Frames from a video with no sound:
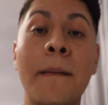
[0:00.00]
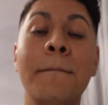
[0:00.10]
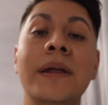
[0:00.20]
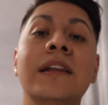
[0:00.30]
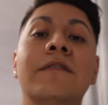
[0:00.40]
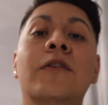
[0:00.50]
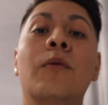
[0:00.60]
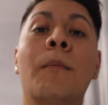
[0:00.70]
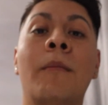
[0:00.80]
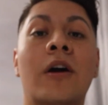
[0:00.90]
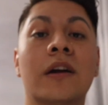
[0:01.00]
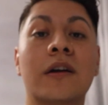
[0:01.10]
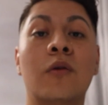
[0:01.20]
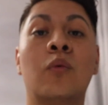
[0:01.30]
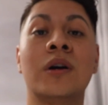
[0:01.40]
millivolt
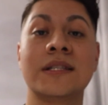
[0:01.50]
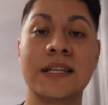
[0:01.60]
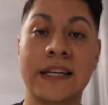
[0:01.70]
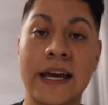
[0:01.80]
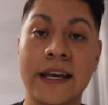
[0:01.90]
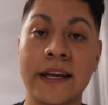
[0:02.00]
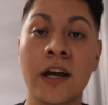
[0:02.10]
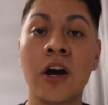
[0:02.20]
mark once again.